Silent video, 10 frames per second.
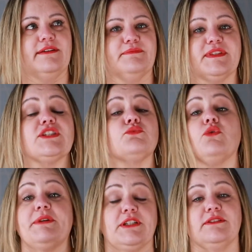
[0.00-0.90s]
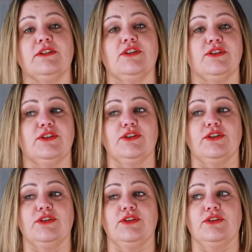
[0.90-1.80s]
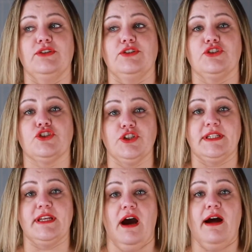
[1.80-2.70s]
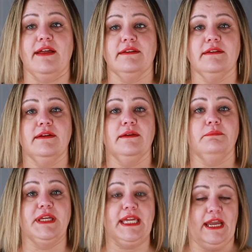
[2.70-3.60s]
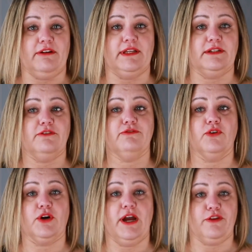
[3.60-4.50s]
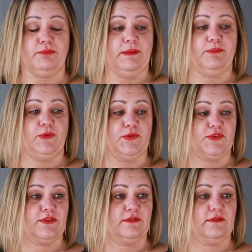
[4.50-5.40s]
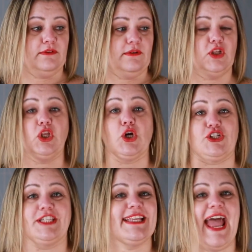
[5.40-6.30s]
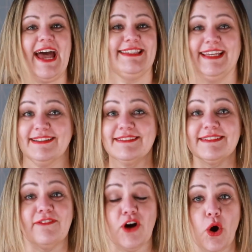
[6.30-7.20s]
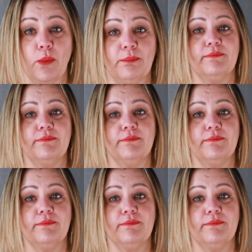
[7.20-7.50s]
This woman should not be caring for other people's largest asset of a home,